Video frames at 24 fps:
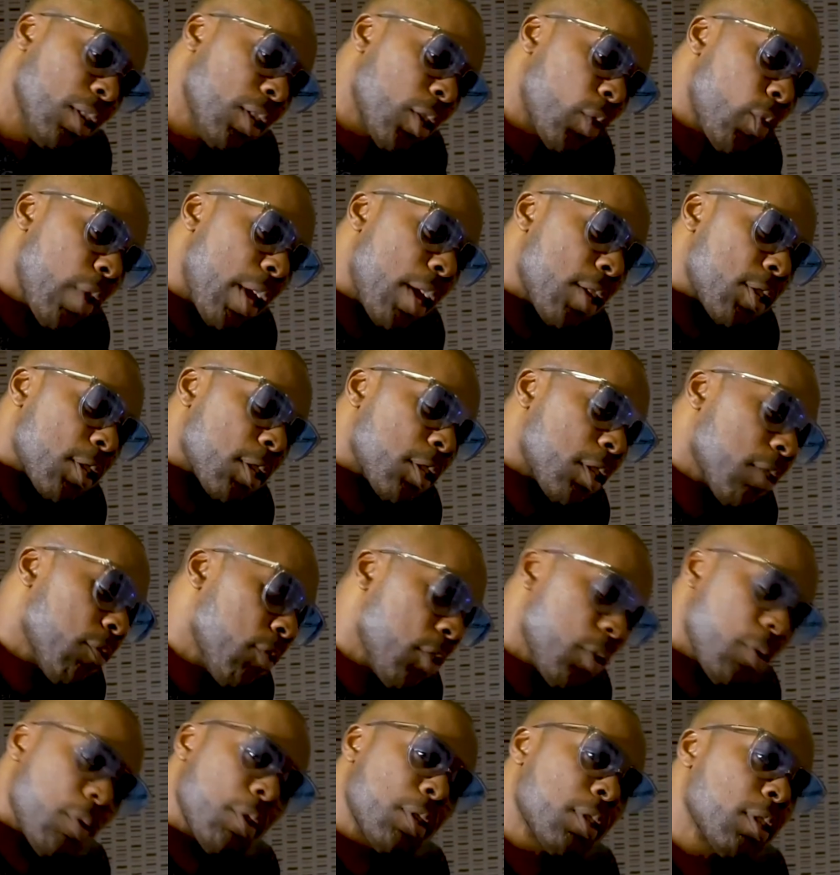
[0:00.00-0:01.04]
the greatest
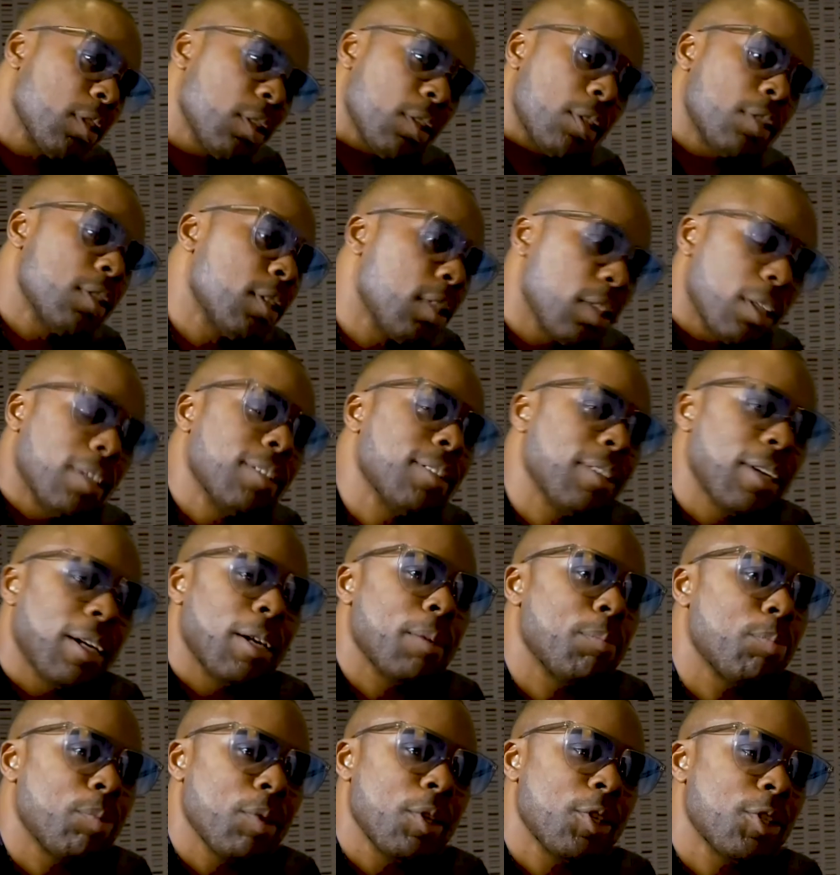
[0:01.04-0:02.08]
interviewers in the city. I
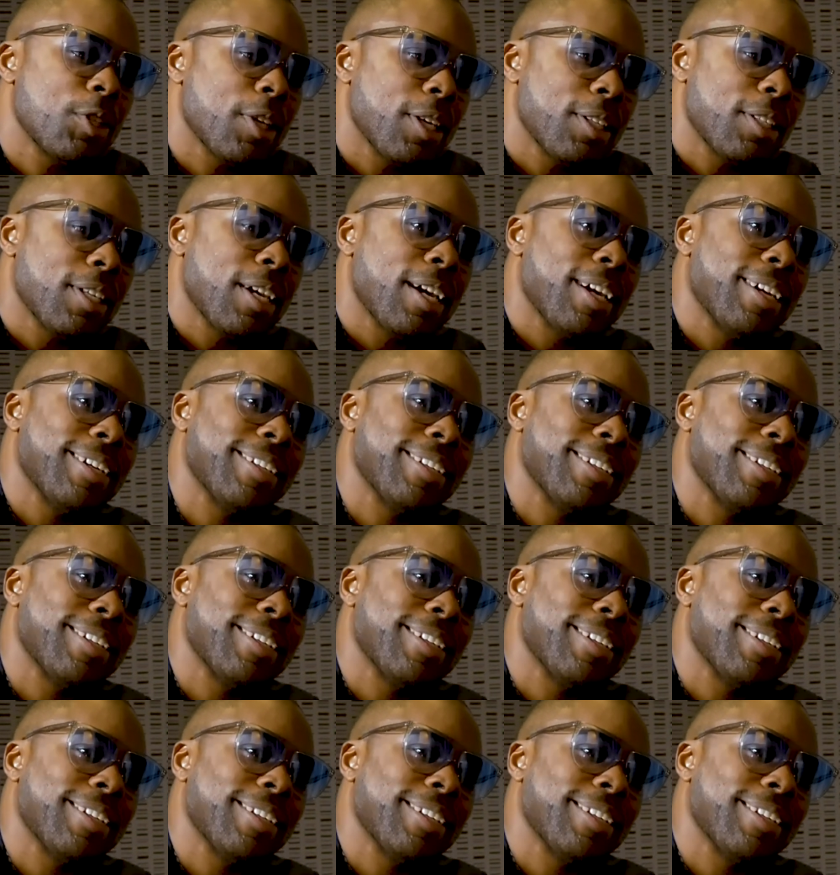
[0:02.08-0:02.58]
appreciate that.